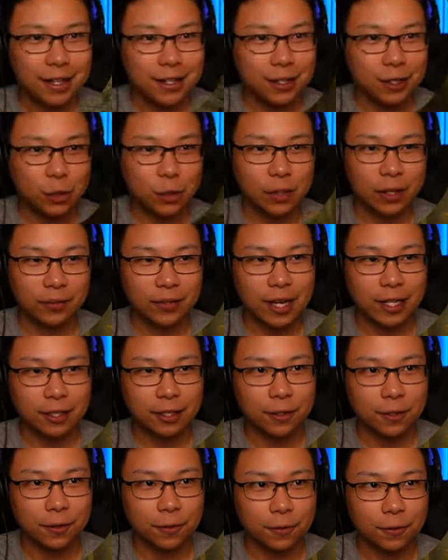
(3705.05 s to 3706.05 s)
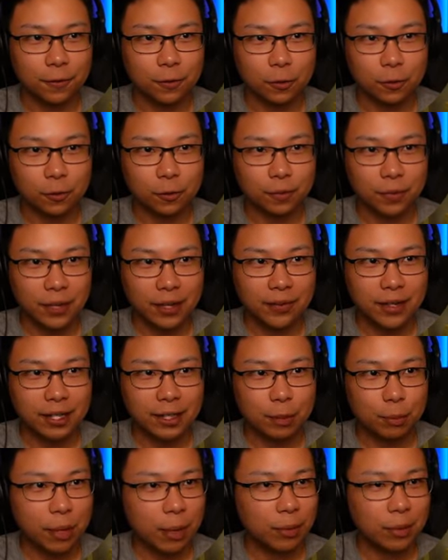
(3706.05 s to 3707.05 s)
Dude, I've got the I've got the
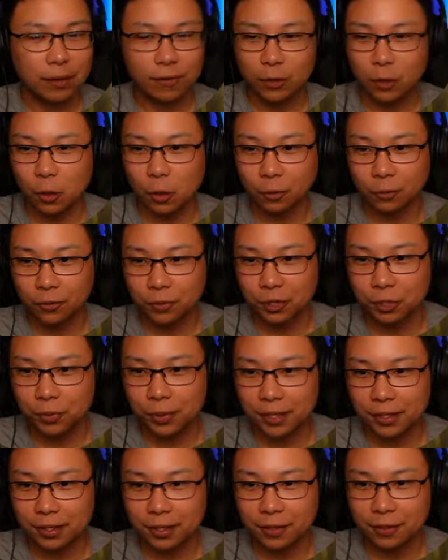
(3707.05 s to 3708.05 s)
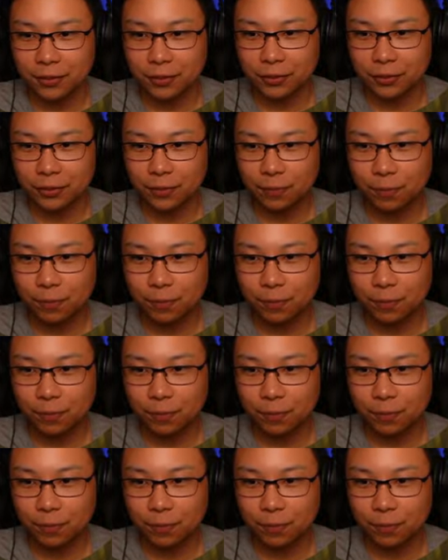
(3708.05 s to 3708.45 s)
memory of a goldfish myself.